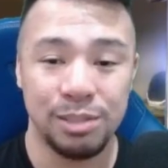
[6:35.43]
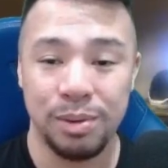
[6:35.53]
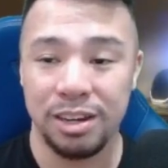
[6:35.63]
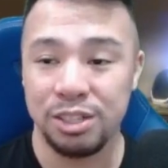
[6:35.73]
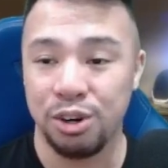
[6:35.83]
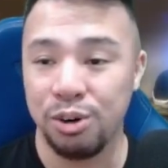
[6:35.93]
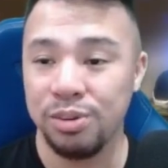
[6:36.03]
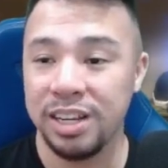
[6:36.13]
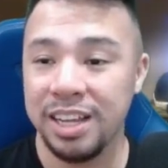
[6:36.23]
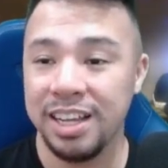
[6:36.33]
because you're
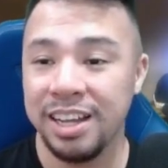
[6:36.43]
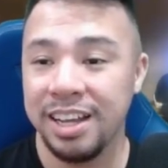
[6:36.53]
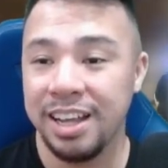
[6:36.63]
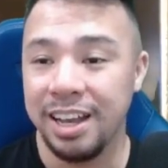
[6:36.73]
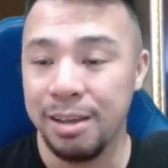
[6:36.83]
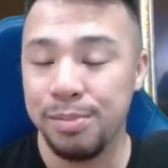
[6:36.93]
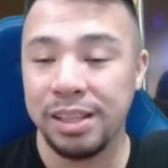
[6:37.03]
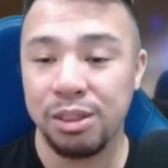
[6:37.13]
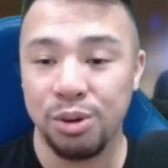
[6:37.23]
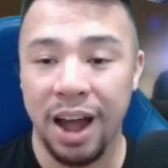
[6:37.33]
only
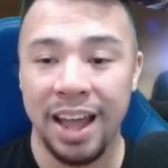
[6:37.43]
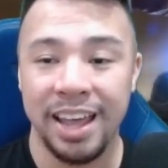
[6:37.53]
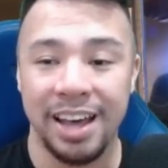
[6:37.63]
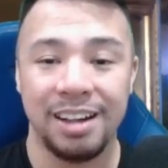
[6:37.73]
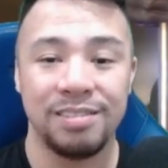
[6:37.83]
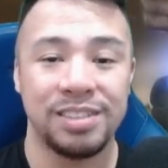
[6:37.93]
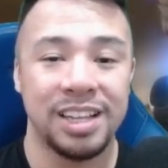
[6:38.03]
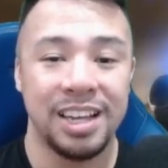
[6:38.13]
limited to High Elves,